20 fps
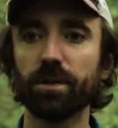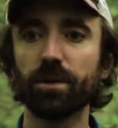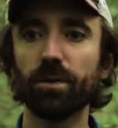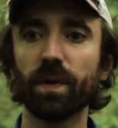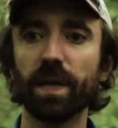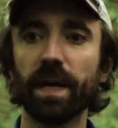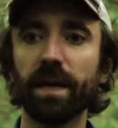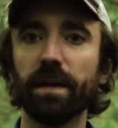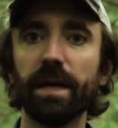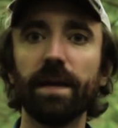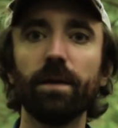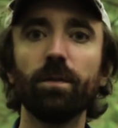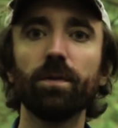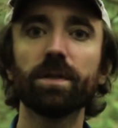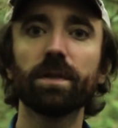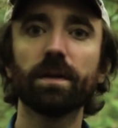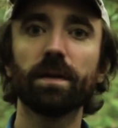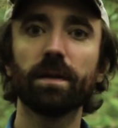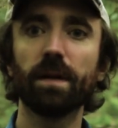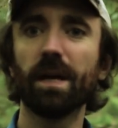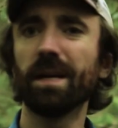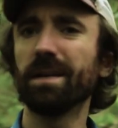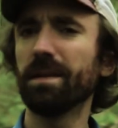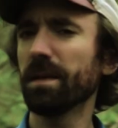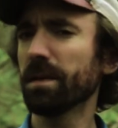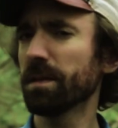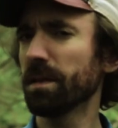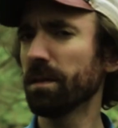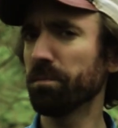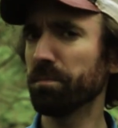or doing anything. He was
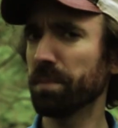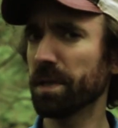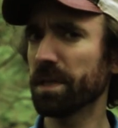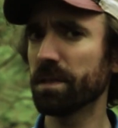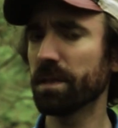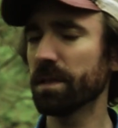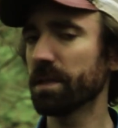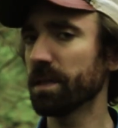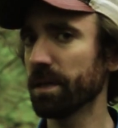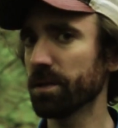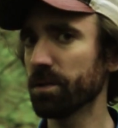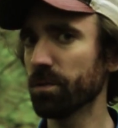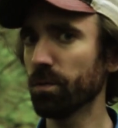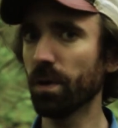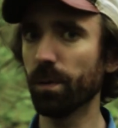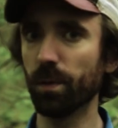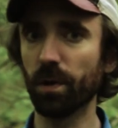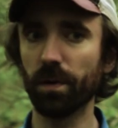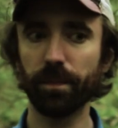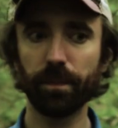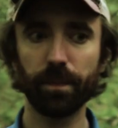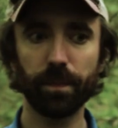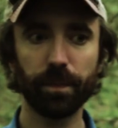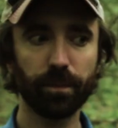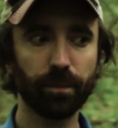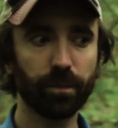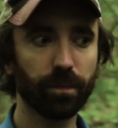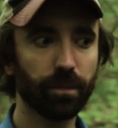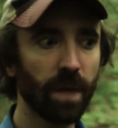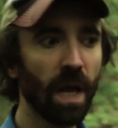conducting business as normal.
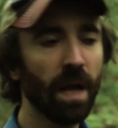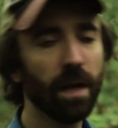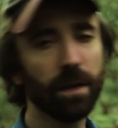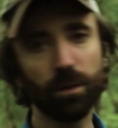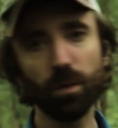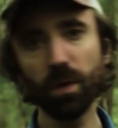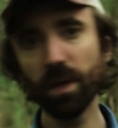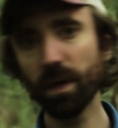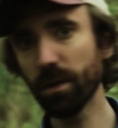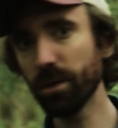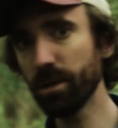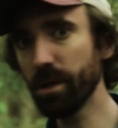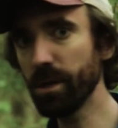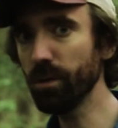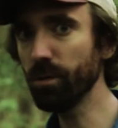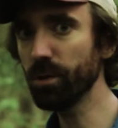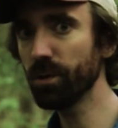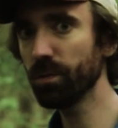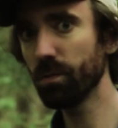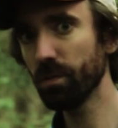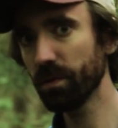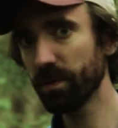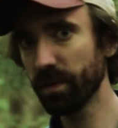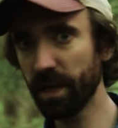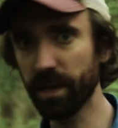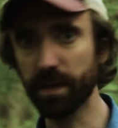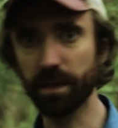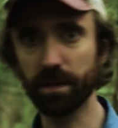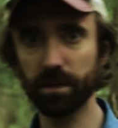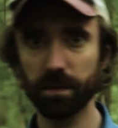The only unusual
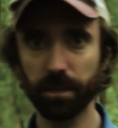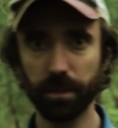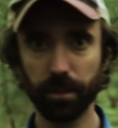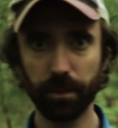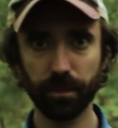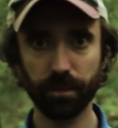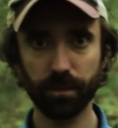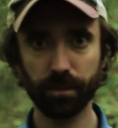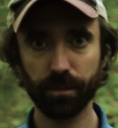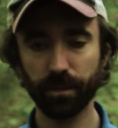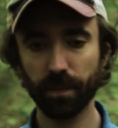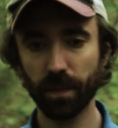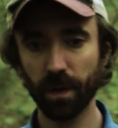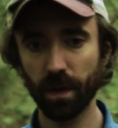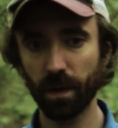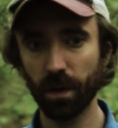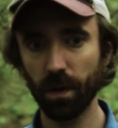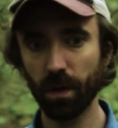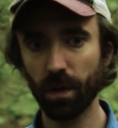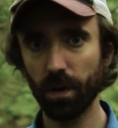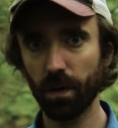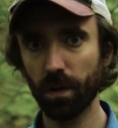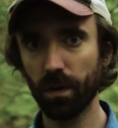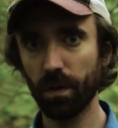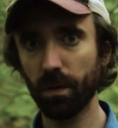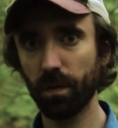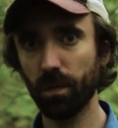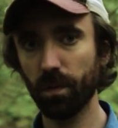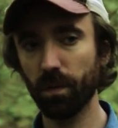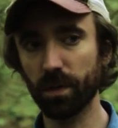things
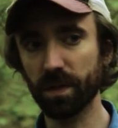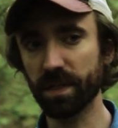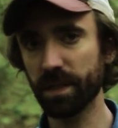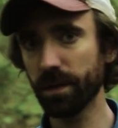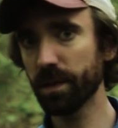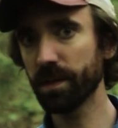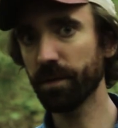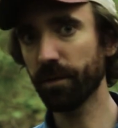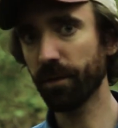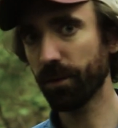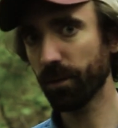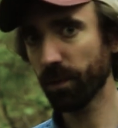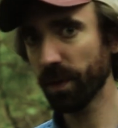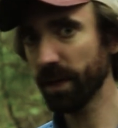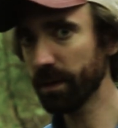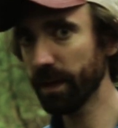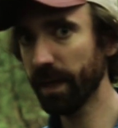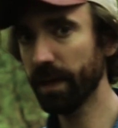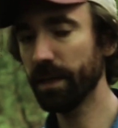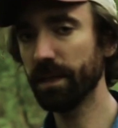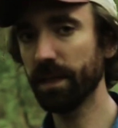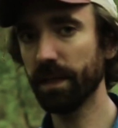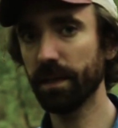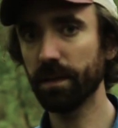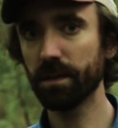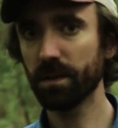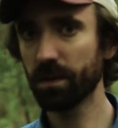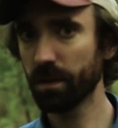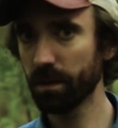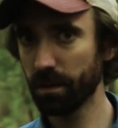were a series of 3 land
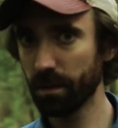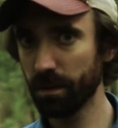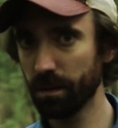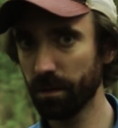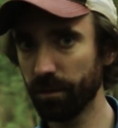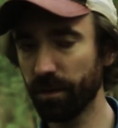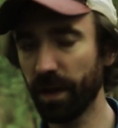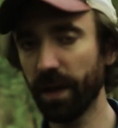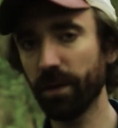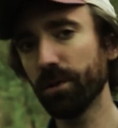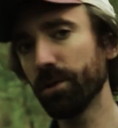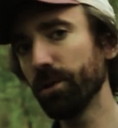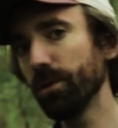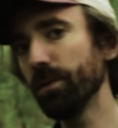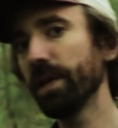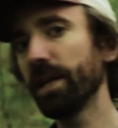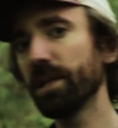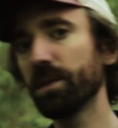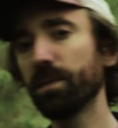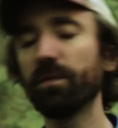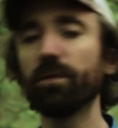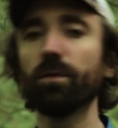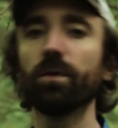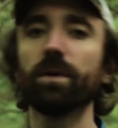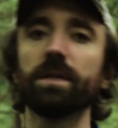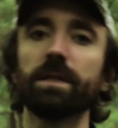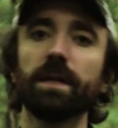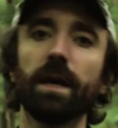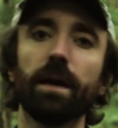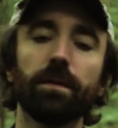deeds filed 2 days before
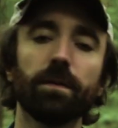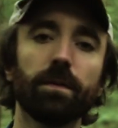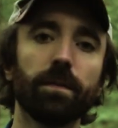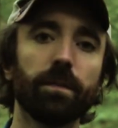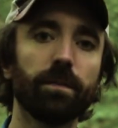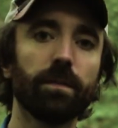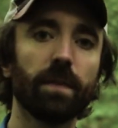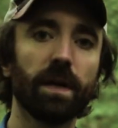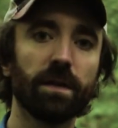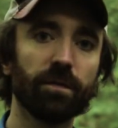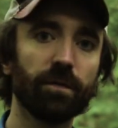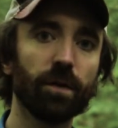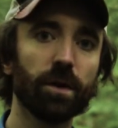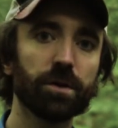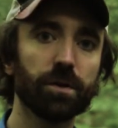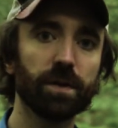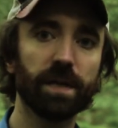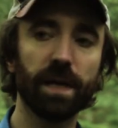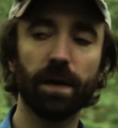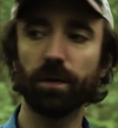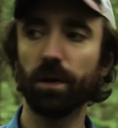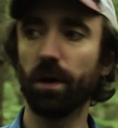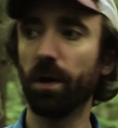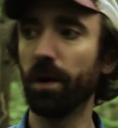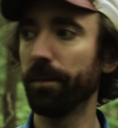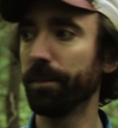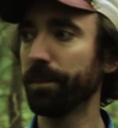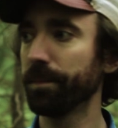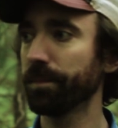his death at the Foster Town Hall.